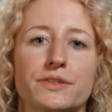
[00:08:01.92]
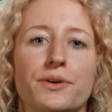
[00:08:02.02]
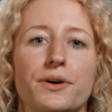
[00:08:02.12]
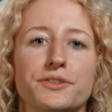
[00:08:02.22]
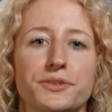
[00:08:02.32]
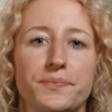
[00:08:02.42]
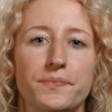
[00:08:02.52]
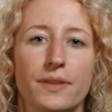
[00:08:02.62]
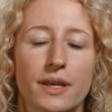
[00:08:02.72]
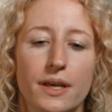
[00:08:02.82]
in
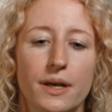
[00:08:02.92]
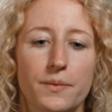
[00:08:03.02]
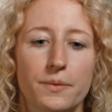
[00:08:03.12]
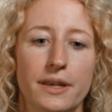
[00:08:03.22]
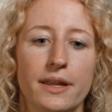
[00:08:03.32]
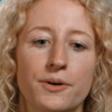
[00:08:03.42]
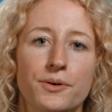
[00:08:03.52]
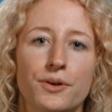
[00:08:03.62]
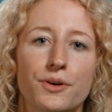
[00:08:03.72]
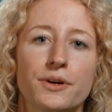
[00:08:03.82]
autumn. When
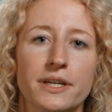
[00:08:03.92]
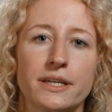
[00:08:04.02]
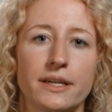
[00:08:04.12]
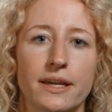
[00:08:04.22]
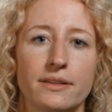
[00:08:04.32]
now looking